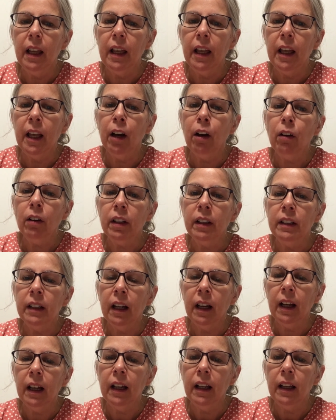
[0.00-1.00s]

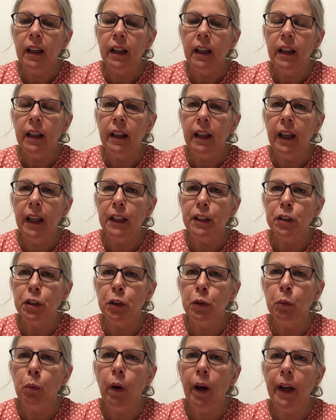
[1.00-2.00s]
Elkanah had
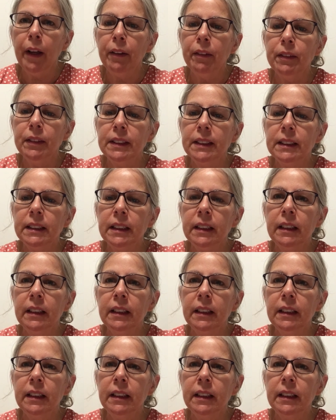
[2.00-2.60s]
two wives,